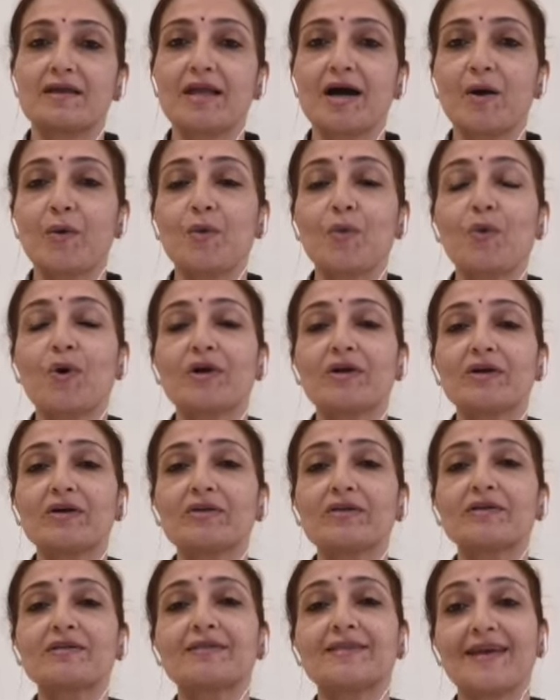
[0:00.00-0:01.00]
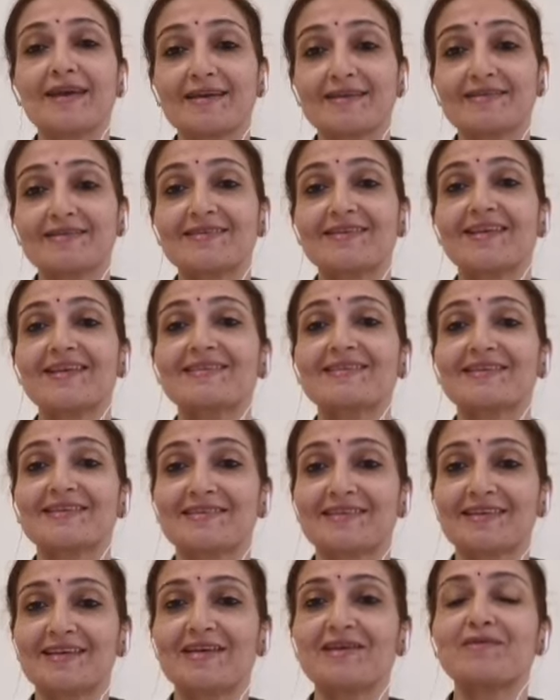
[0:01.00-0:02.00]
Now, what are the things
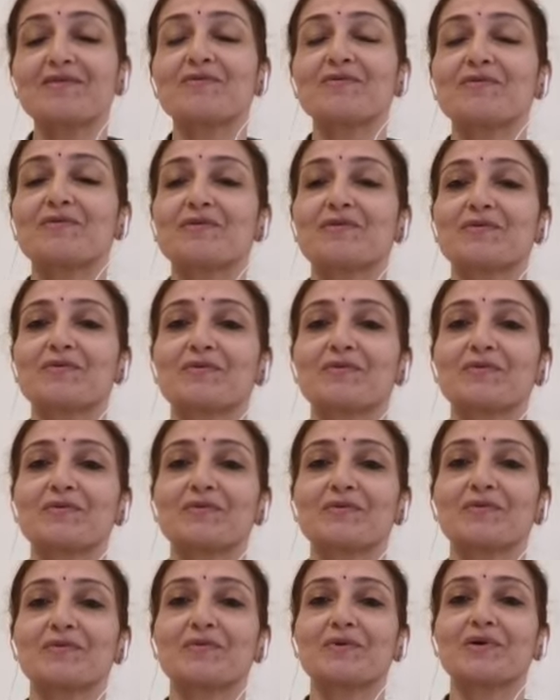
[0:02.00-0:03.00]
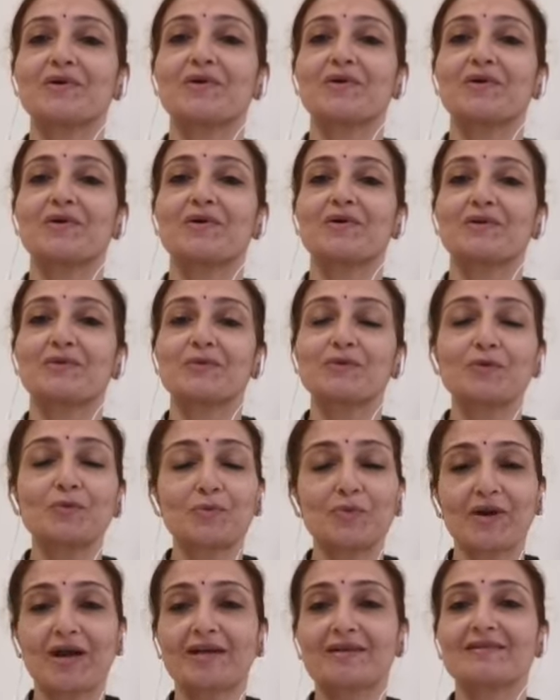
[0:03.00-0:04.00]
necessary to
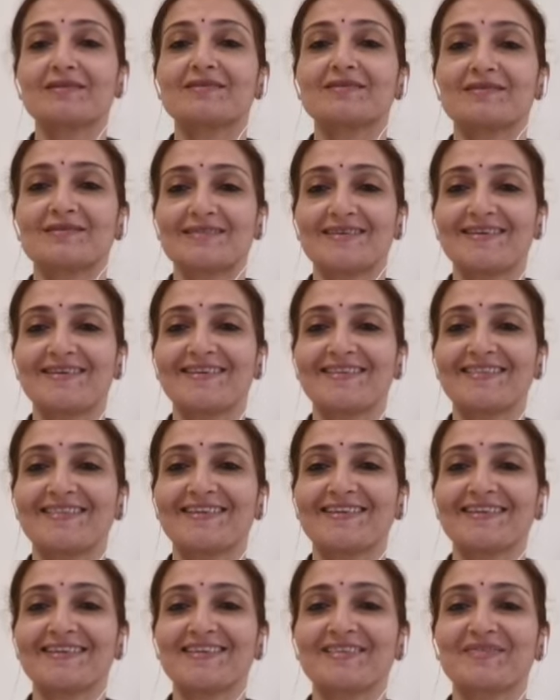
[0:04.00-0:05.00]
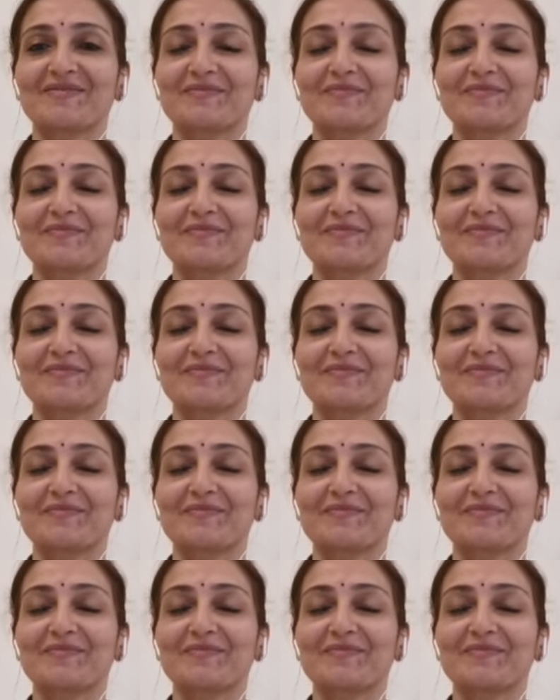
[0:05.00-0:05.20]
practice the Jalneti?